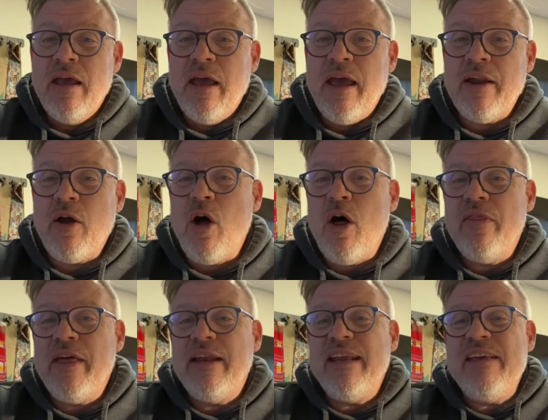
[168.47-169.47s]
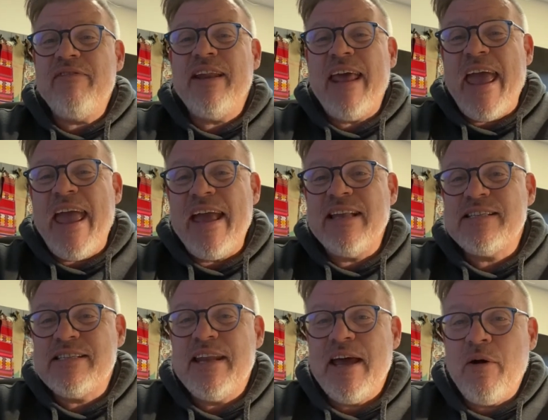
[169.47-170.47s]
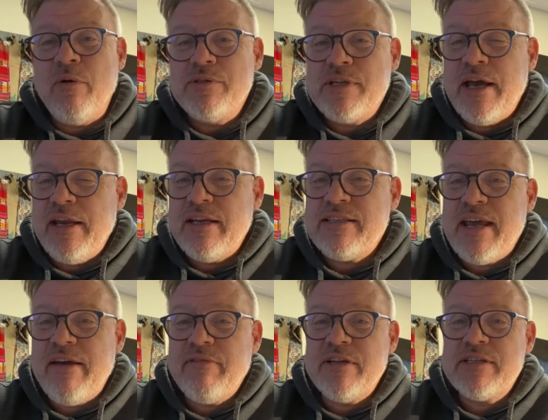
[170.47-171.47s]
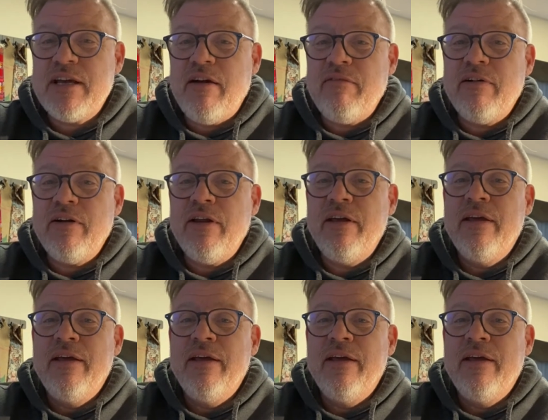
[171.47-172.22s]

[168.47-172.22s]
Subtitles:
at all, that even ants now, scientists have discovered,